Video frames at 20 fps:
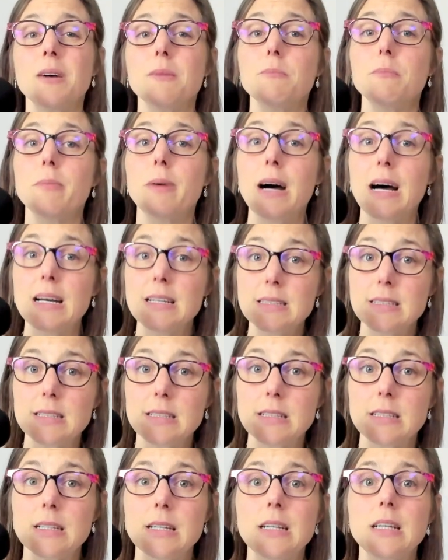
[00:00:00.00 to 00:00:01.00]

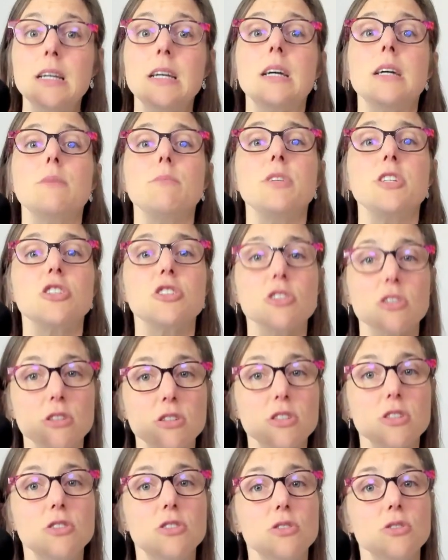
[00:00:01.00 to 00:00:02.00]
But be sure
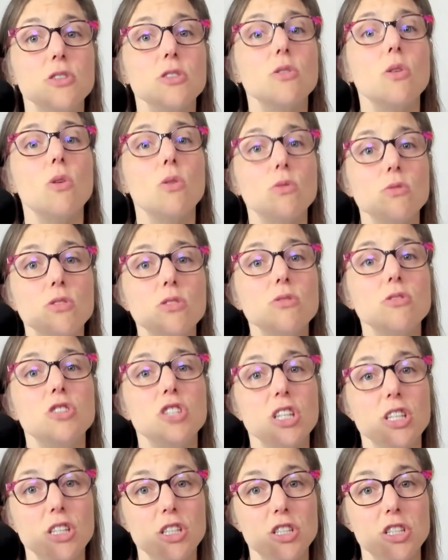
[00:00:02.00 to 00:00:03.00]
to do your own due
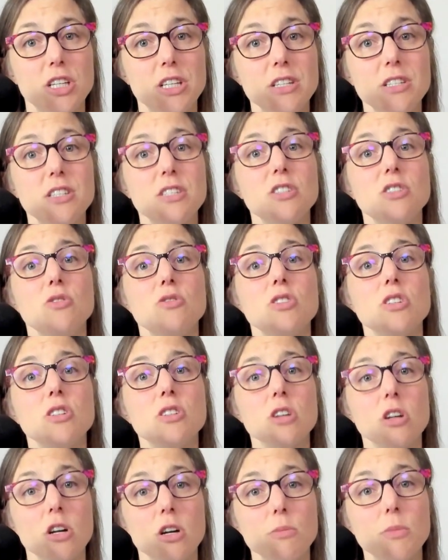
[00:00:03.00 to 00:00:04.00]
diligence to
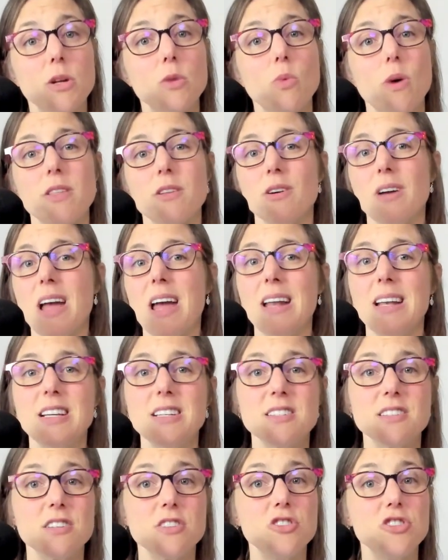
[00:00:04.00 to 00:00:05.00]
determine whether any
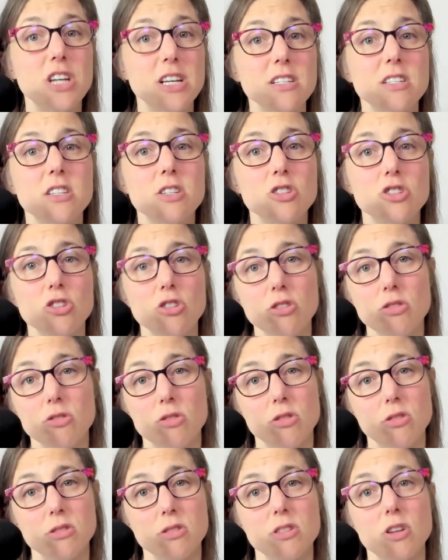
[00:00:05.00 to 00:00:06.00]
suggested
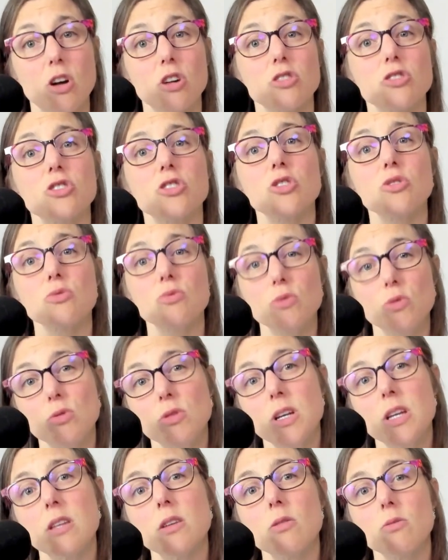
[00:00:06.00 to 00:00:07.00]
journals are
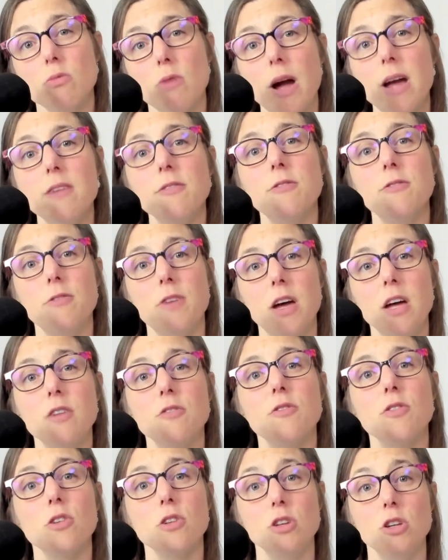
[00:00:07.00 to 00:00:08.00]
truly the right fit
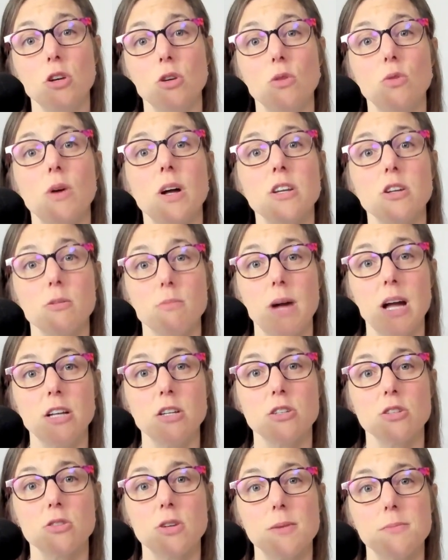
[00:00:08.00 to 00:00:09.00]
for you and your
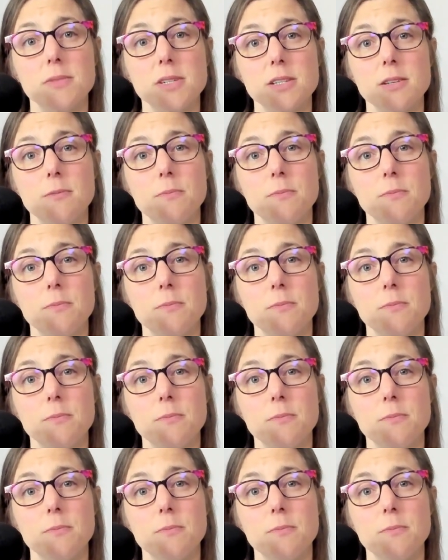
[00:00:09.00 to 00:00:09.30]
manuscript.